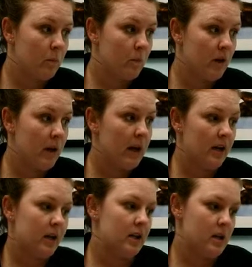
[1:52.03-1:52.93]
the
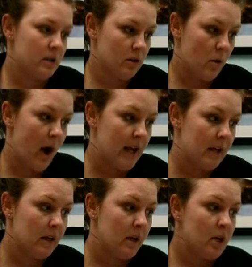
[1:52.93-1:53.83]
area is
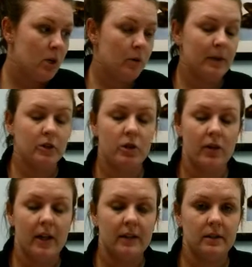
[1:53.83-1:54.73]
quiet. You want to make
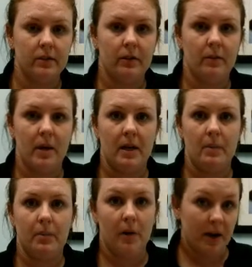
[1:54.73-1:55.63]
sure that it's free from any
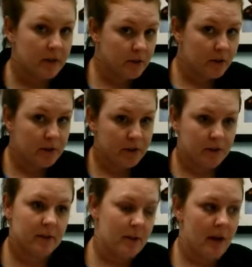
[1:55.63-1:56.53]
predator
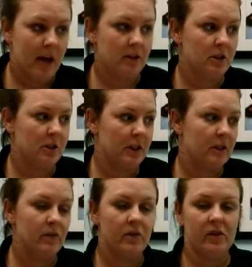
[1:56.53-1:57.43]
type action, like
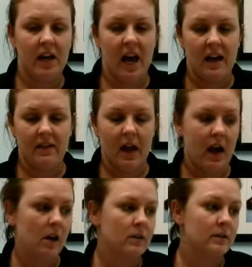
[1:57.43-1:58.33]
if you have a cat in the
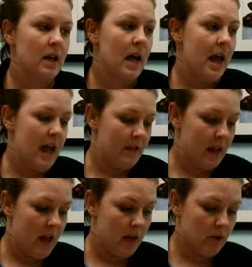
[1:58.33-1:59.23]
house. And
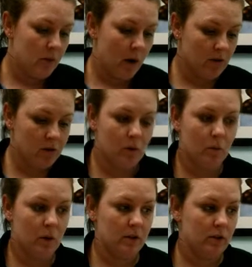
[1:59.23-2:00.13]
then you also
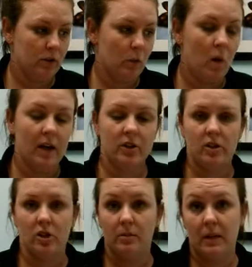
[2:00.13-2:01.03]
want to watch
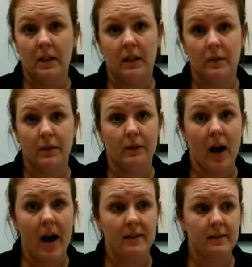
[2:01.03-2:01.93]
the humidity for
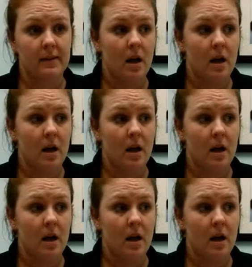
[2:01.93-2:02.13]
rats.